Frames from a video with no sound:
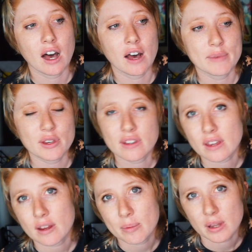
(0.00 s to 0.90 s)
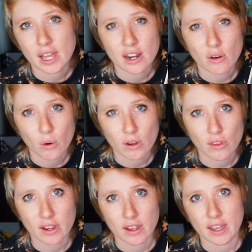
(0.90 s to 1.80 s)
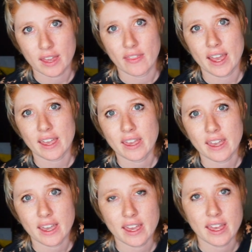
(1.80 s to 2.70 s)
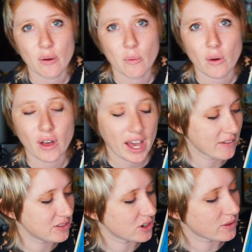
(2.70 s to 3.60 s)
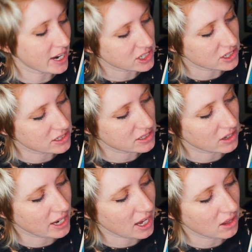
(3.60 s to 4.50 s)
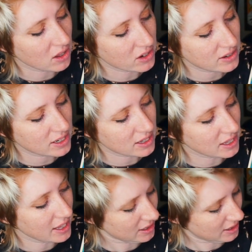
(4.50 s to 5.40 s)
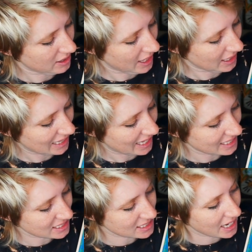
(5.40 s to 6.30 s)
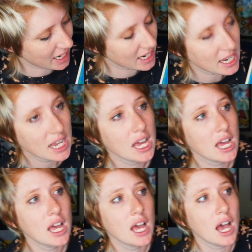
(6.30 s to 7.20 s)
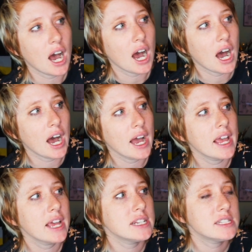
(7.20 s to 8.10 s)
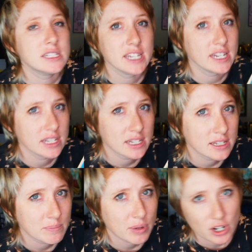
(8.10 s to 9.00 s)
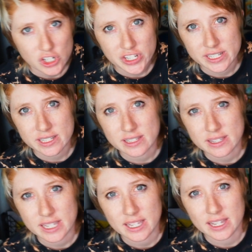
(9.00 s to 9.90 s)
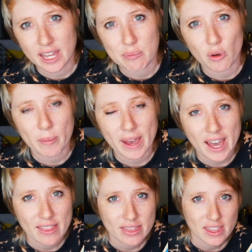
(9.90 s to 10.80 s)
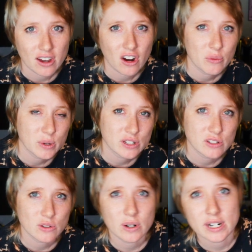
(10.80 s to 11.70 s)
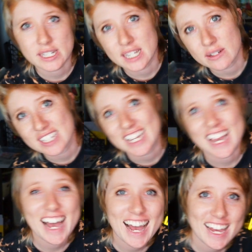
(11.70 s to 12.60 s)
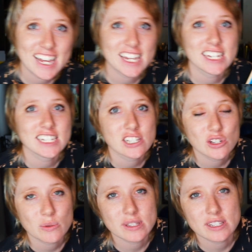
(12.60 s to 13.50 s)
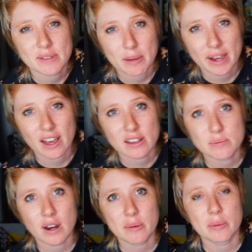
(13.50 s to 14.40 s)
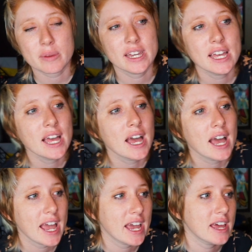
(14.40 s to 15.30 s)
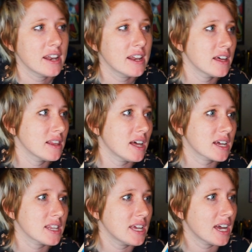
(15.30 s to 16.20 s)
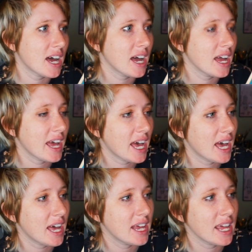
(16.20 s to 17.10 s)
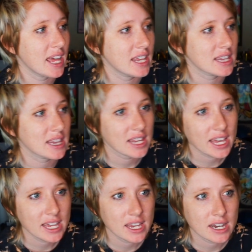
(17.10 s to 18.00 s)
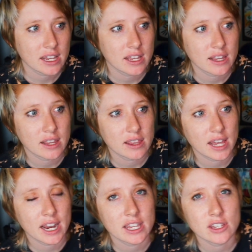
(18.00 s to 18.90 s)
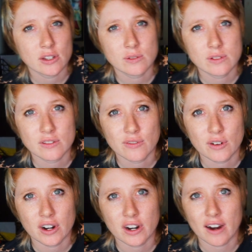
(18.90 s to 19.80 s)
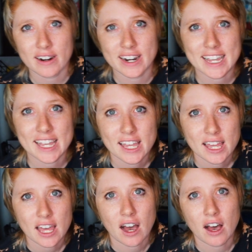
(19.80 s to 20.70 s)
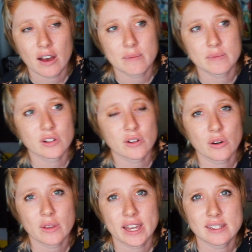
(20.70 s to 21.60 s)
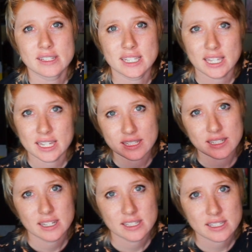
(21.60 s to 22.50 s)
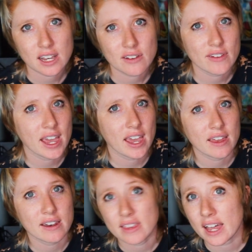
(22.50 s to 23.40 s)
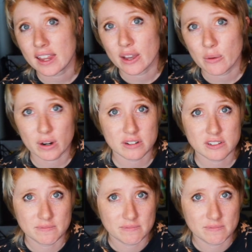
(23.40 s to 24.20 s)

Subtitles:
You can look it up online or look in that kit. It will have directions on how long you need to let that light set. I didn't purchase the light bulb at the hardware store because I was like, I can do with something in my house probably. And luckily I had a light that I use for gardening to grow like seedlings and stuff, and that light worked